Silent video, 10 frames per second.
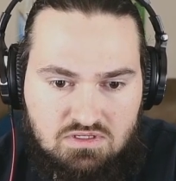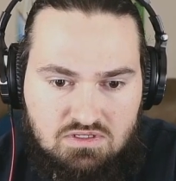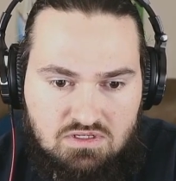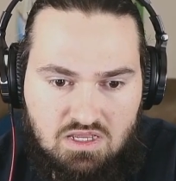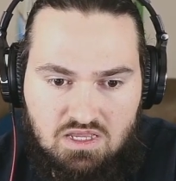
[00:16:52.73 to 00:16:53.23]

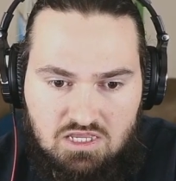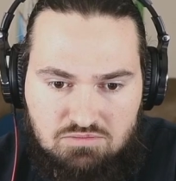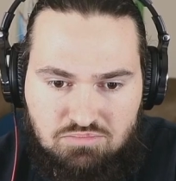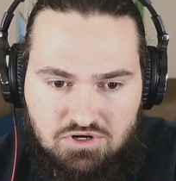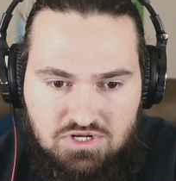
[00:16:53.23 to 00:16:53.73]

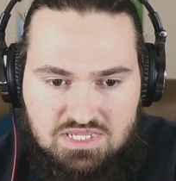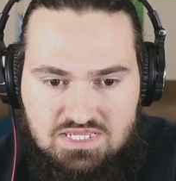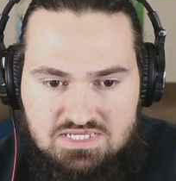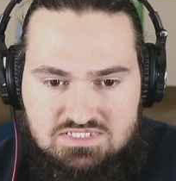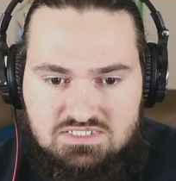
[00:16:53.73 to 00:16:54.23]
Bernie
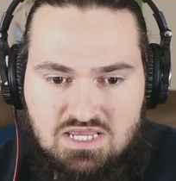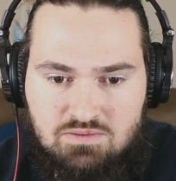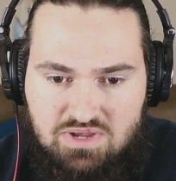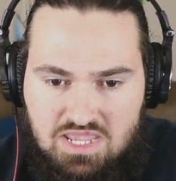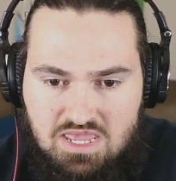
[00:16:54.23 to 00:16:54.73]
is not
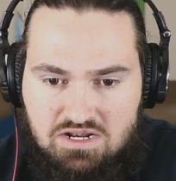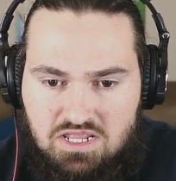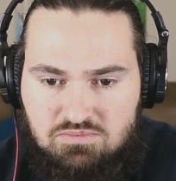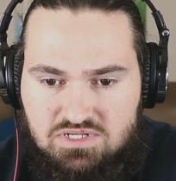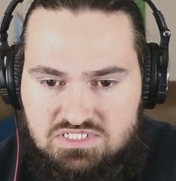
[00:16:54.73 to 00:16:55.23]
my
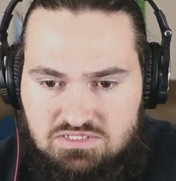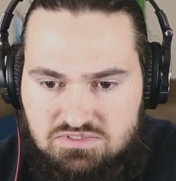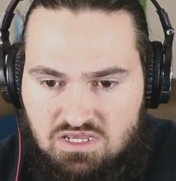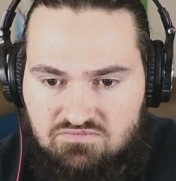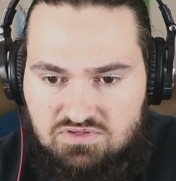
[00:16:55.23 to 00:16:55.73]
candidate, but it seems
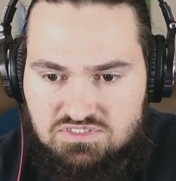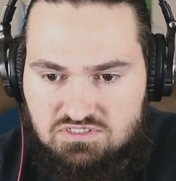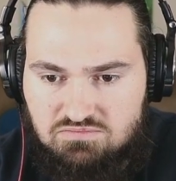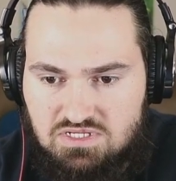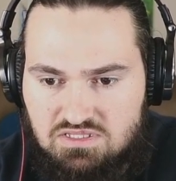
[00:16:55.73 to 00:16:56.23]
obvious to
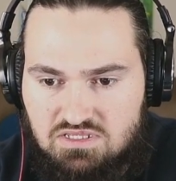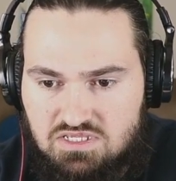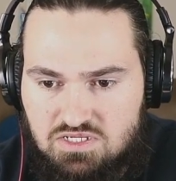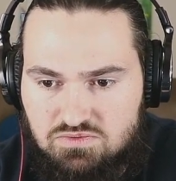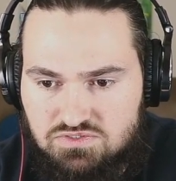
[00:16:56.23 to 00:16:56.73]
me that
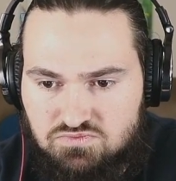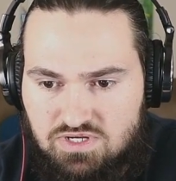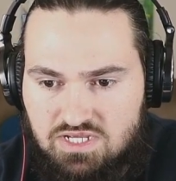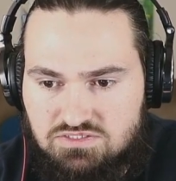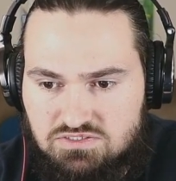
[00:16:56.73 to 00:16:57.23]
he was
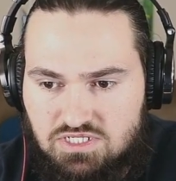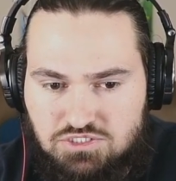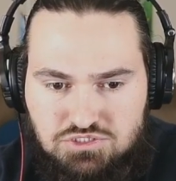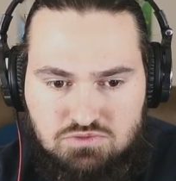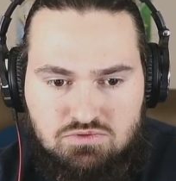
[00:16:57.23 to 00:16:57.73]
right to take
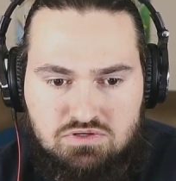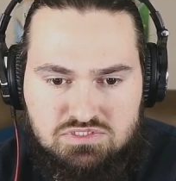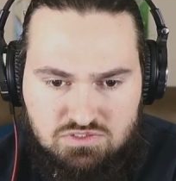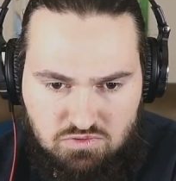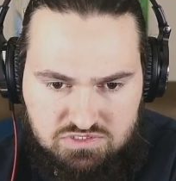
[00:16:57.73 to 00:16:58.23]
Joe Rogan's
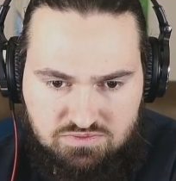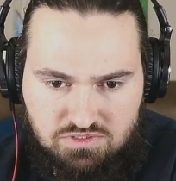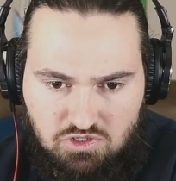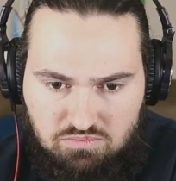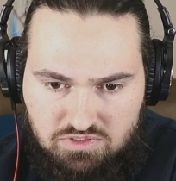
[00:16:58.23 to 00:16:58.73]
endorsement,
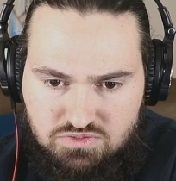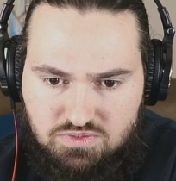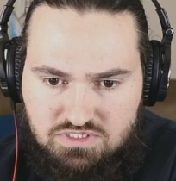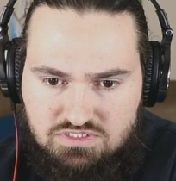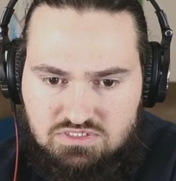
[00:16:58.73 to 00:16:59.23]
Goldberg
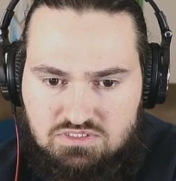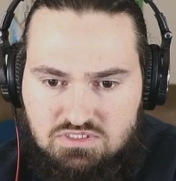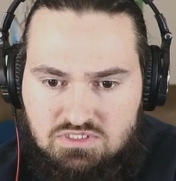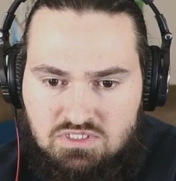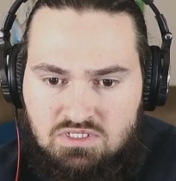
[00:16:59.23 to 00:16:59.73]
tweeted.
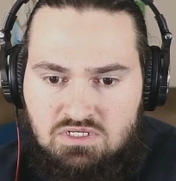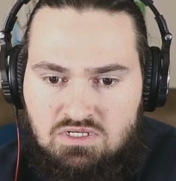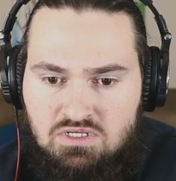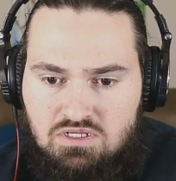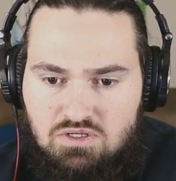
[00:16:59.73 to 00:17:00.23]

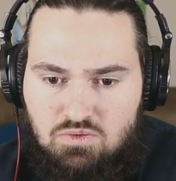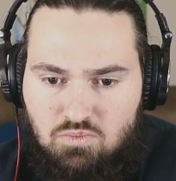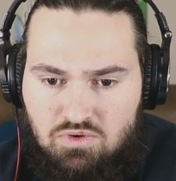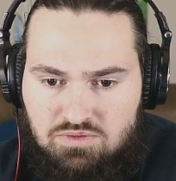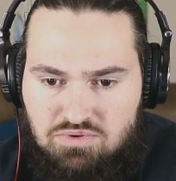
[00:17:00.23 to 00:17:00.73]

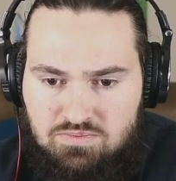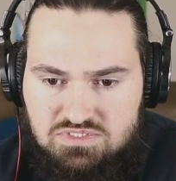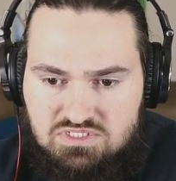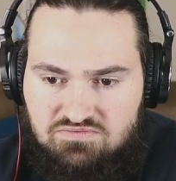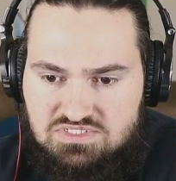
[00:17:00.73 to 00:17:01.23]
One
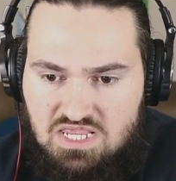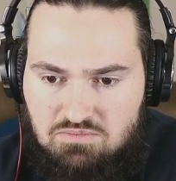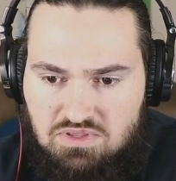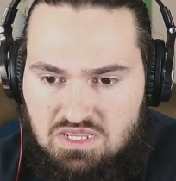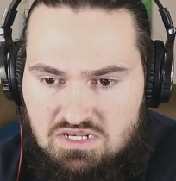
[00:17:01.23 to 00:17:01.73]
premise of his
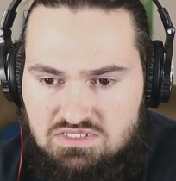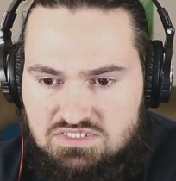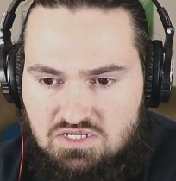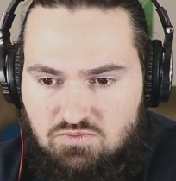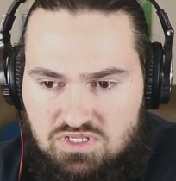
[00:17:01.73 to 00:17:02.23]
campaign is
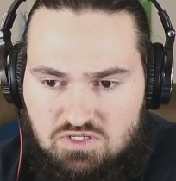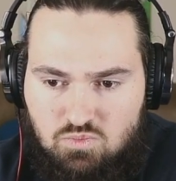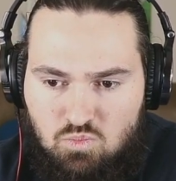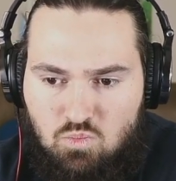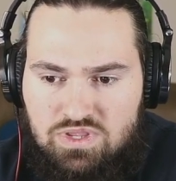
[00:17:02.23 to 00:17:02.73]
that we
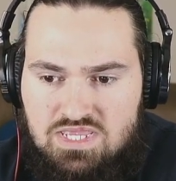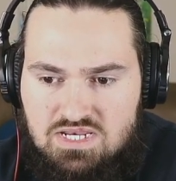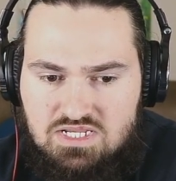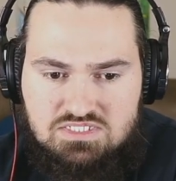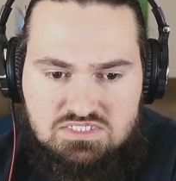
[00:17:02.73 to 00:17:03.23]
can
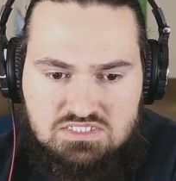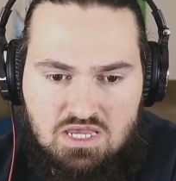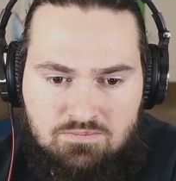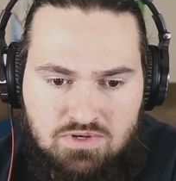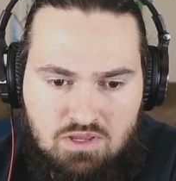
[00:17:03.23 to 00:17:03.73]
win
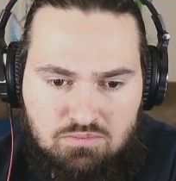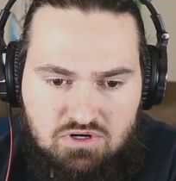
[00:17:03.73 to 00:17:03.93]
some number of